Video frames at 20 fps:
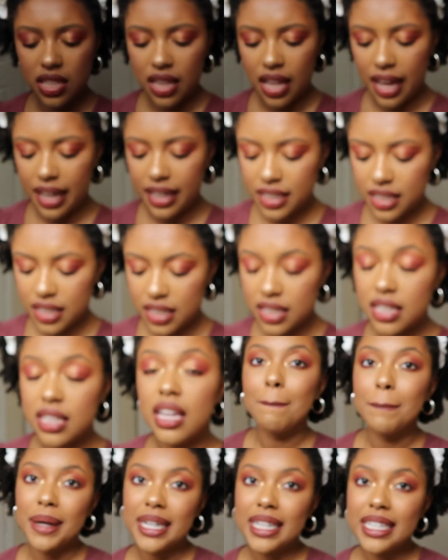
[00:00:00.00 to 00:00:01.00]
like it,
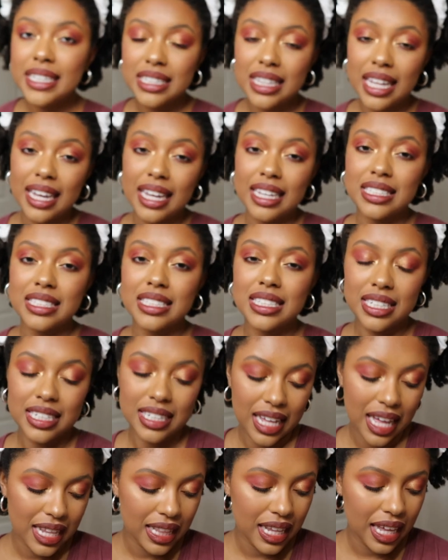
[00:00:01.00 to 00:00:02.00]
but like I said,
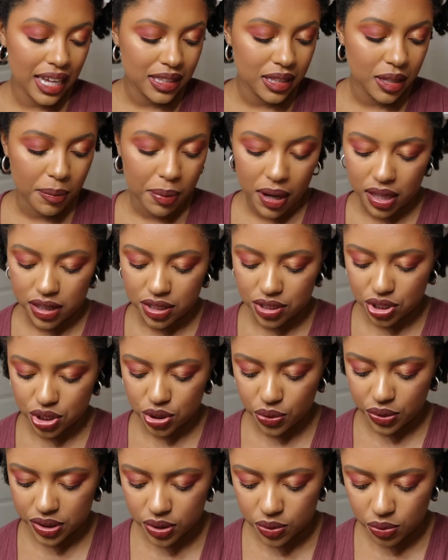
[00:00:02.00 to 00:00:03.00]
I like the Paula's
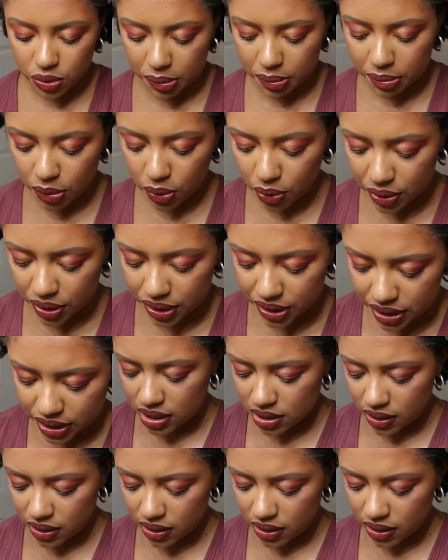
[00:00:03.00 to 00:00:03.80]
Choice one more.